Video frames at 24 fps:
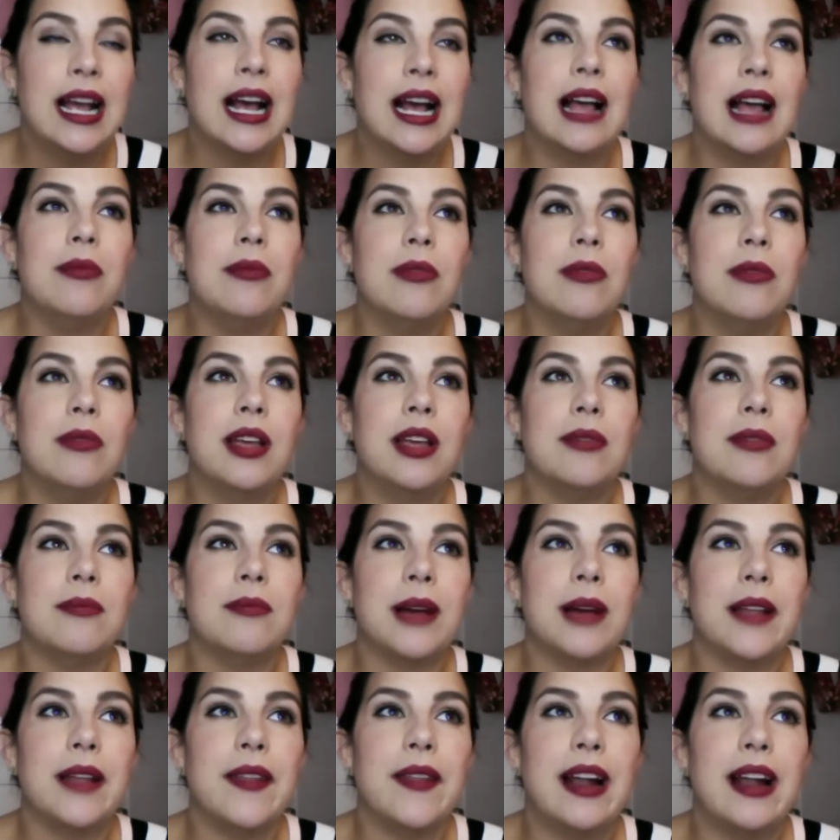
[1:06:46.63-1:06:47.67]
And
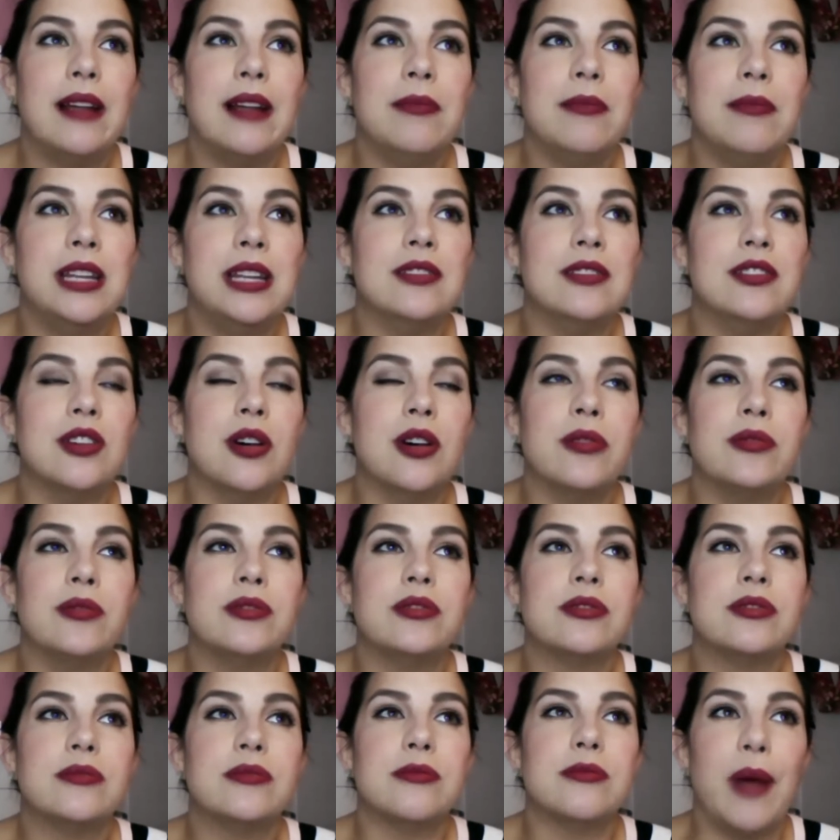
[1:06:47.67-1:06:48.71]
by that I mean,
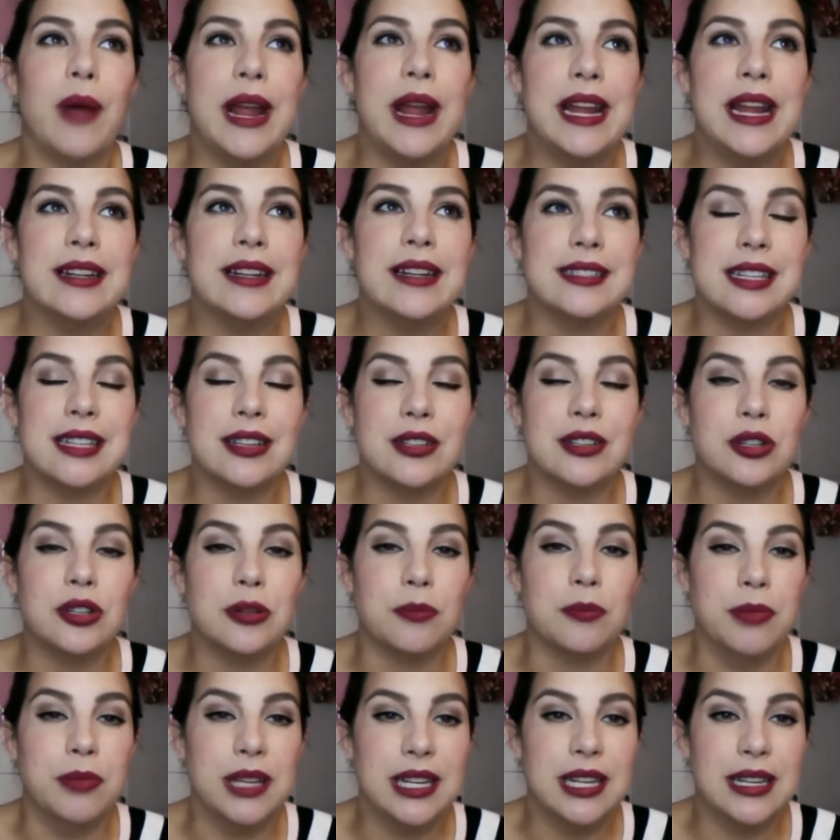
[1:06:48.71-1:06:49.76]
don't wait until
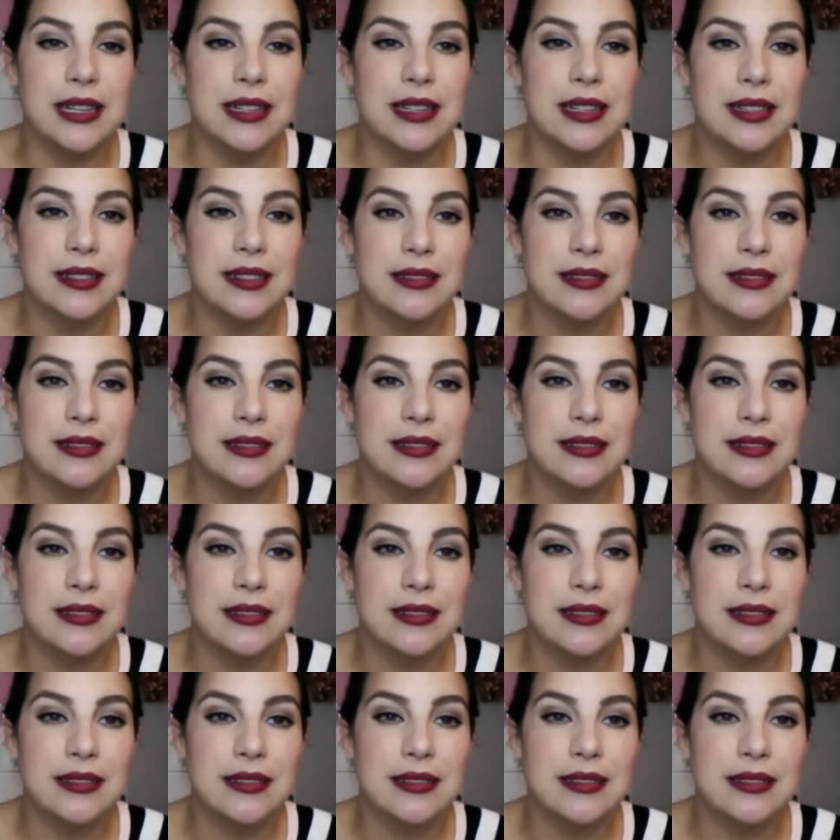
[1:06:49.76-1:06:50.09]
your big